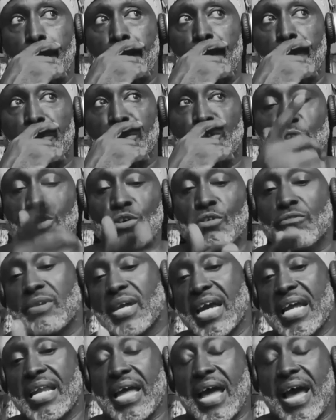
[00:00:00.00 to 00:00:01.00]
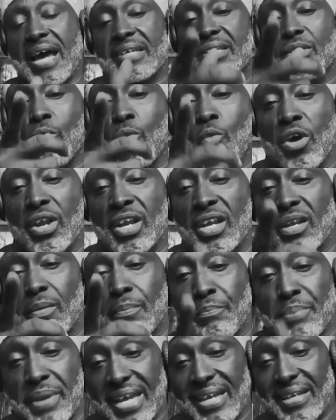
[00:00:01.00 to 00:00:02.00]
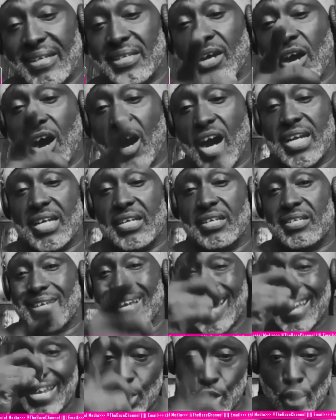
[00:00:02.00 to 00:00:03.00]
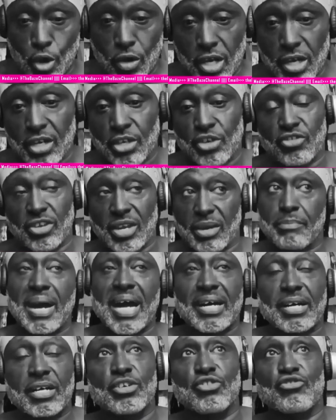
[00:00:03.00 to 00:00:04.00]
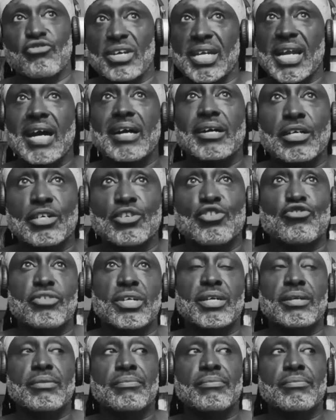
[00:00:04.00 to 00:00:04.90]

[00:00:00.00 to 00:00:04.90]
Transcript: Do you realize that one of the biggest artists in your country, in my country, in our country,